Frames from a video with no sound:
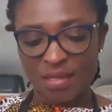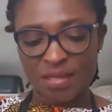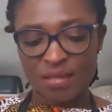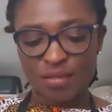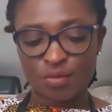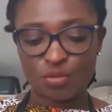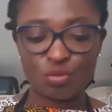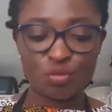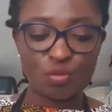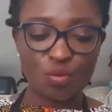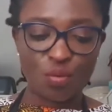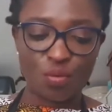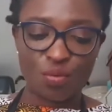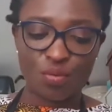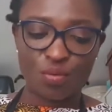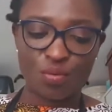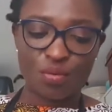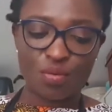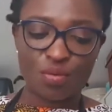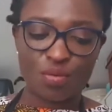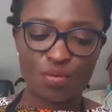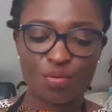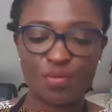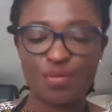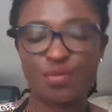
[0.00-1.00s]
So,
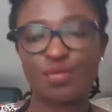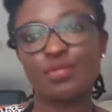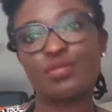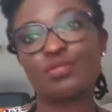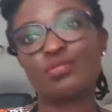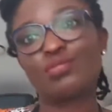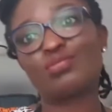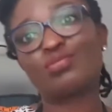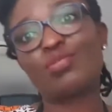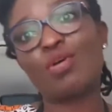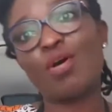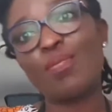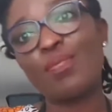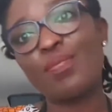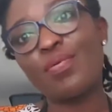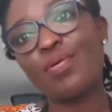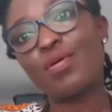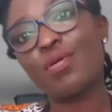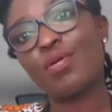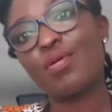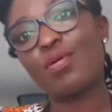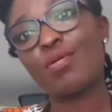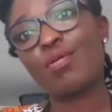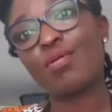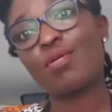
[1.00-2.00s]

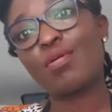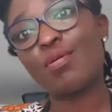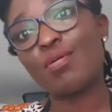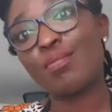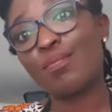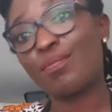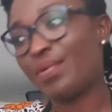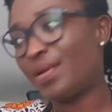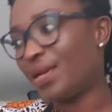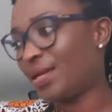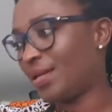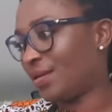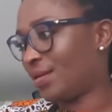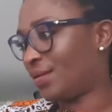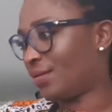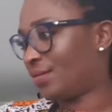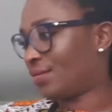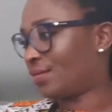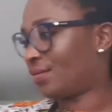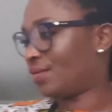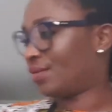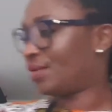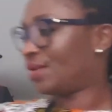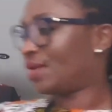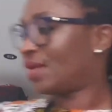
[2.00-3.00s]
stop
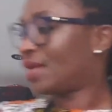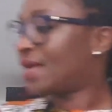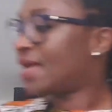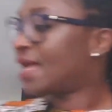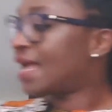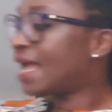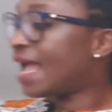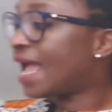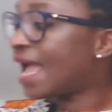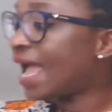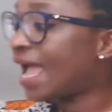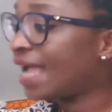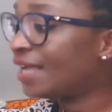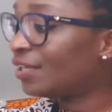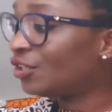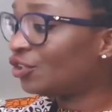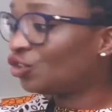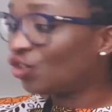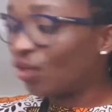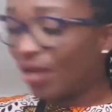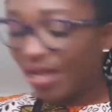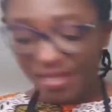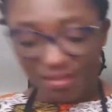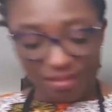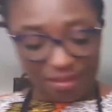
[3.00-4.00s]
complaining.
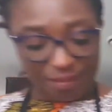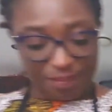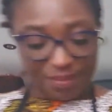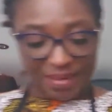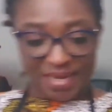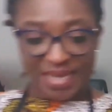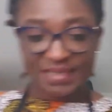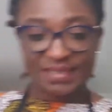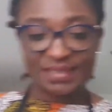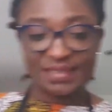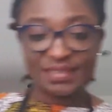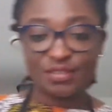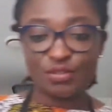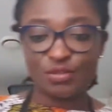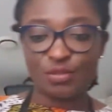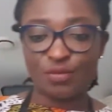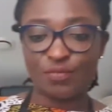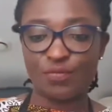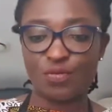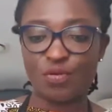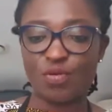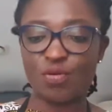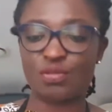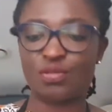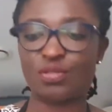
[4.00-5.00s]
Enjoy the blessings
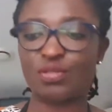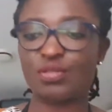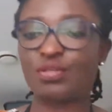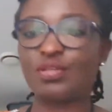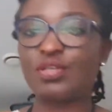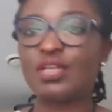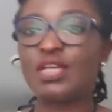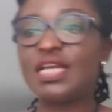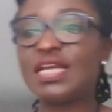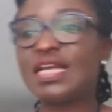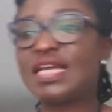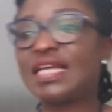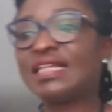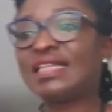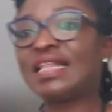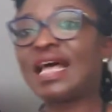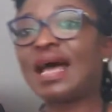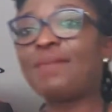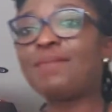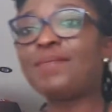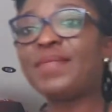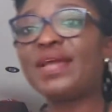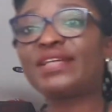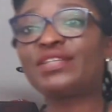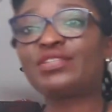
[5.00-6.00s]
of God
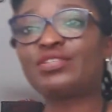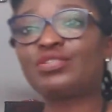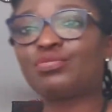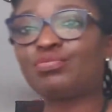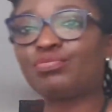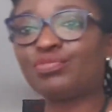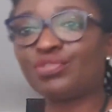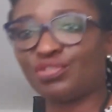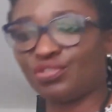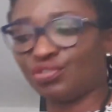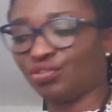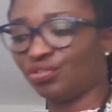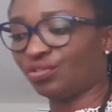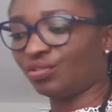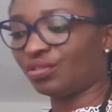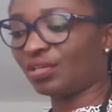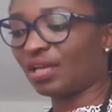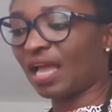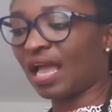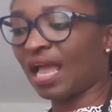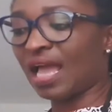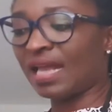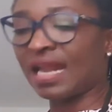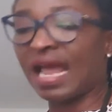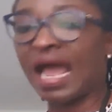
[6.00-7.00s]
that makes rich
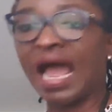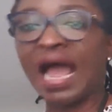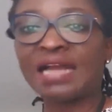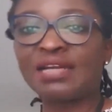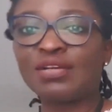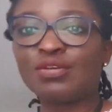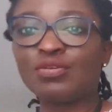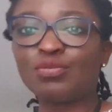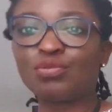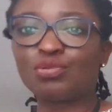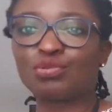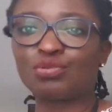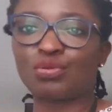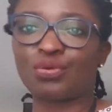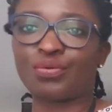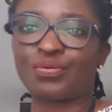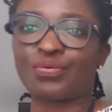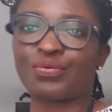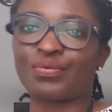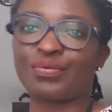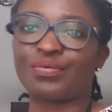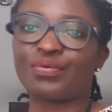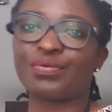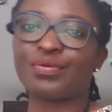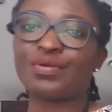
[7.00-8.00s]
and add no
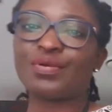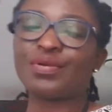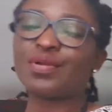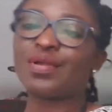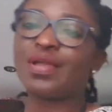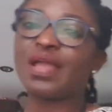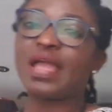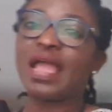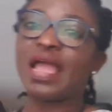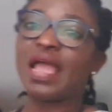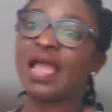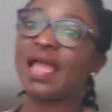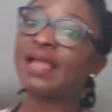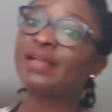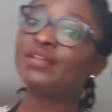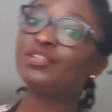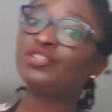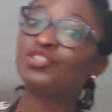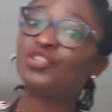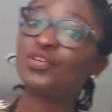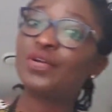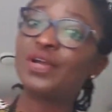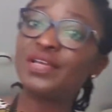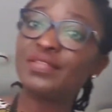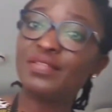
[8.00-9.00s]
sorrow.
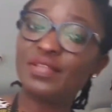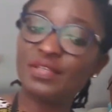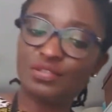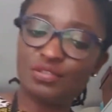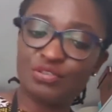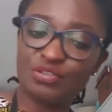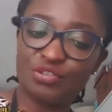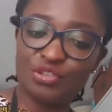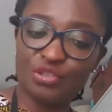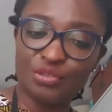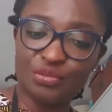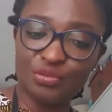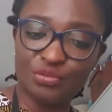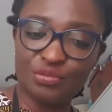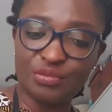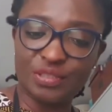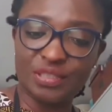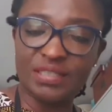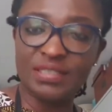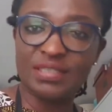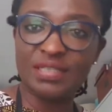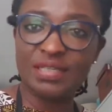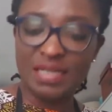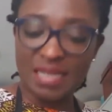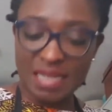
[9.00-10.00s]
Enjoy those
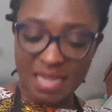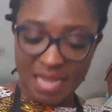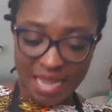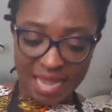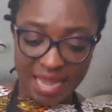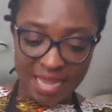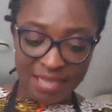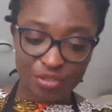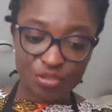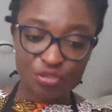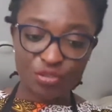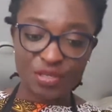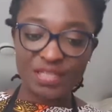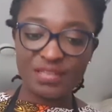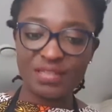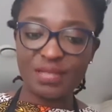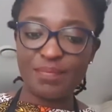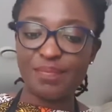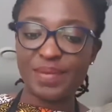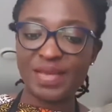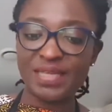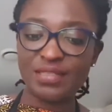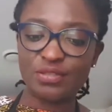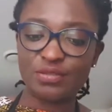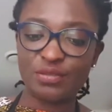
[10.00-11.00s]
children. Enjoy the
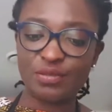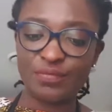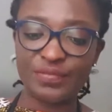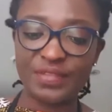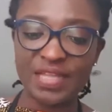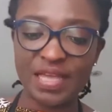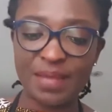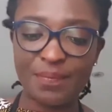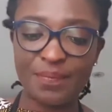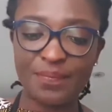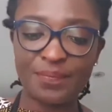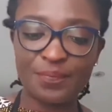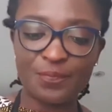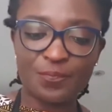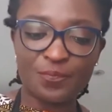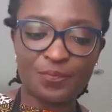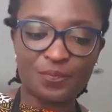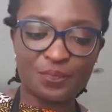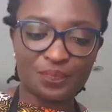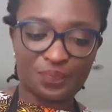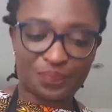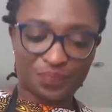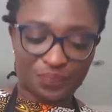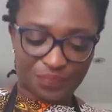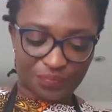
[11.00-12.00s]
best of them.
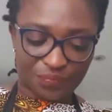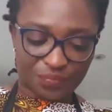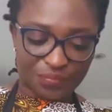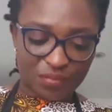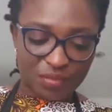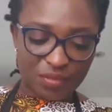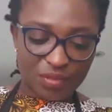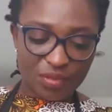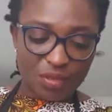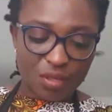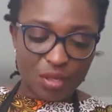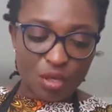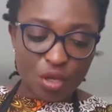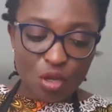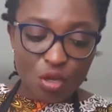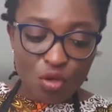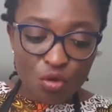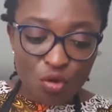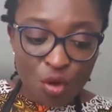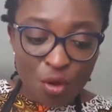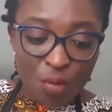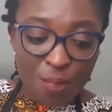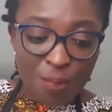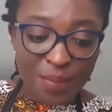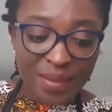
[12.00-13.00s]

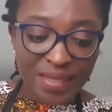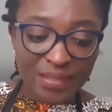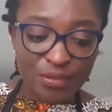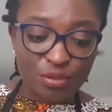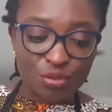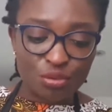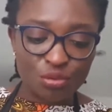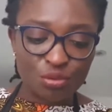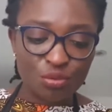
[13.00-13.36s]
Number